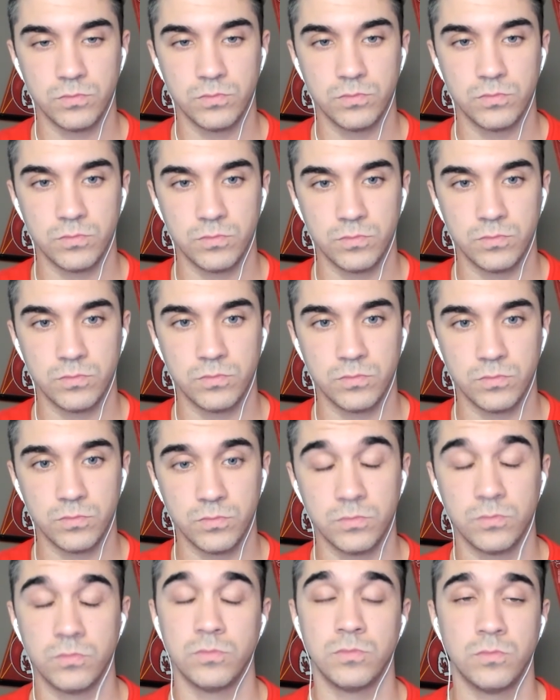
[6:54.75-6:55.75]

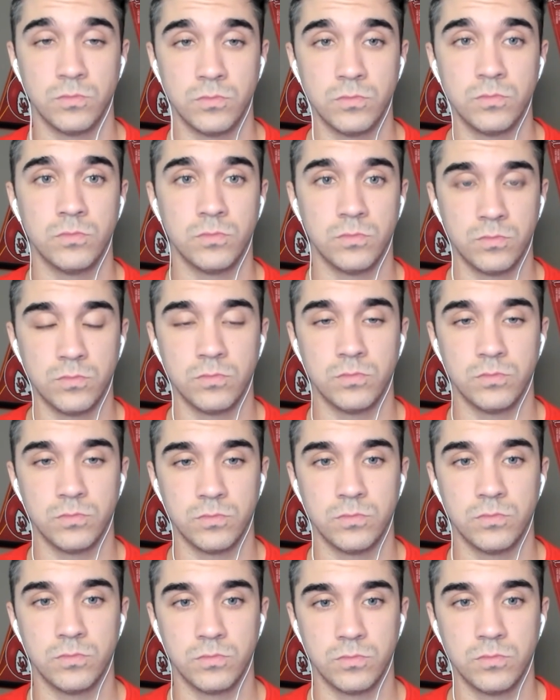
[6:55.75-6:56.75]

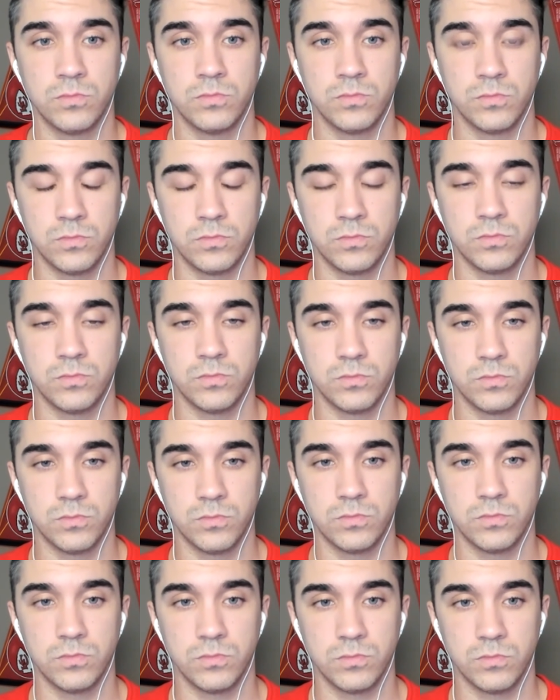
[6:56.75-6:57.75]

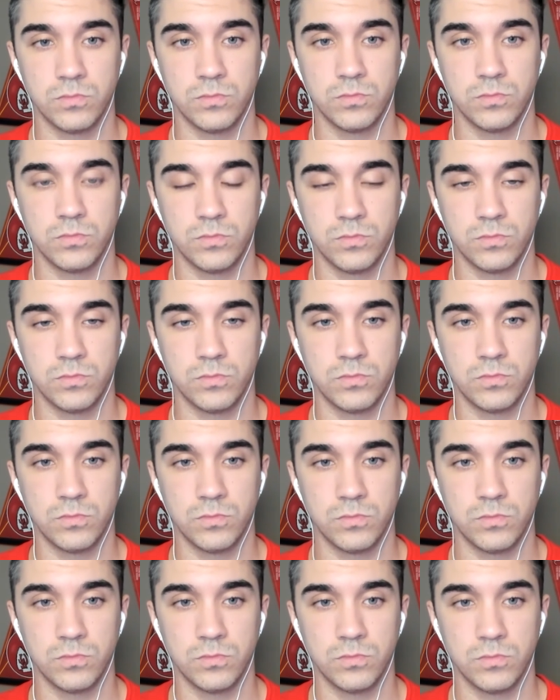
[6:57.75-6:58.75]

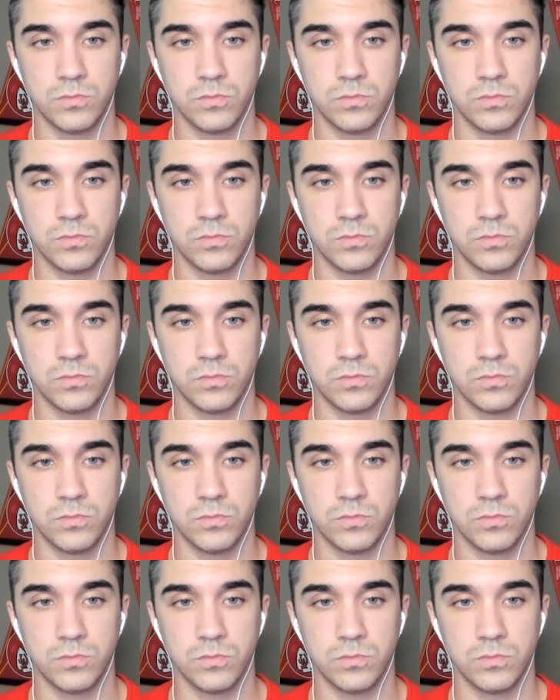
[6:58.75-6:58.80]
No words are spoken by the person on screen.